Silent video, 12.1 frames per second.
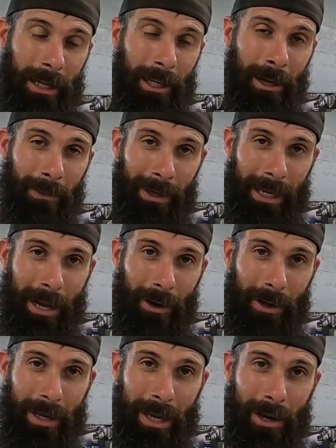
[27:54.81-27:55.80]
and coming
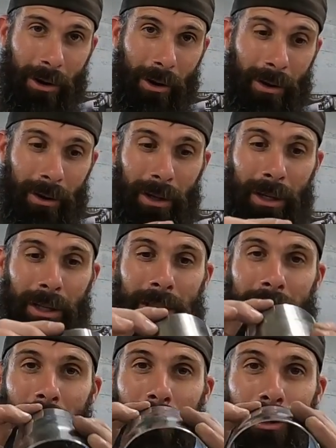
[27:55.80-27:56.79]
out here,
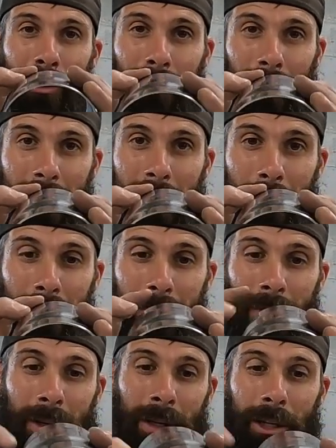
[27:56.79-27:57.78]
because there's your lip.
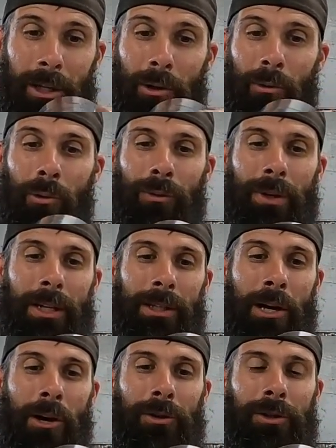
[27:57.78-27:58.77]
You don't want the
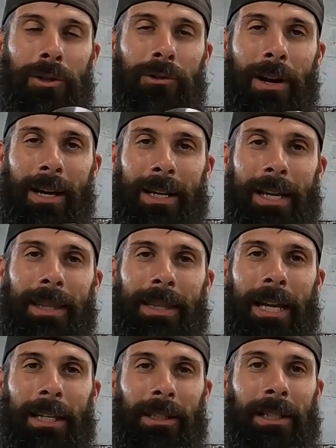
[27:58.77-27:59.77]
exhaust to try to
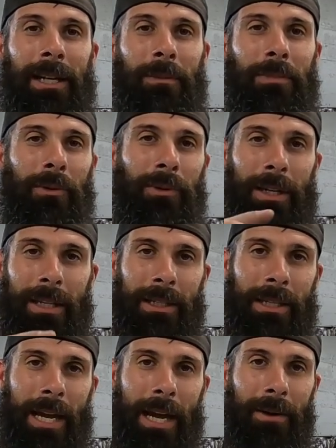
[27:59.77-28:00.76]
hit that lip on the
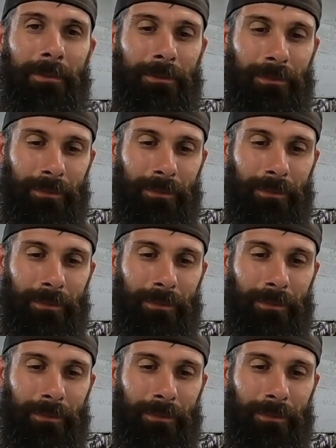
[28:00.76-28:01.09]
inside.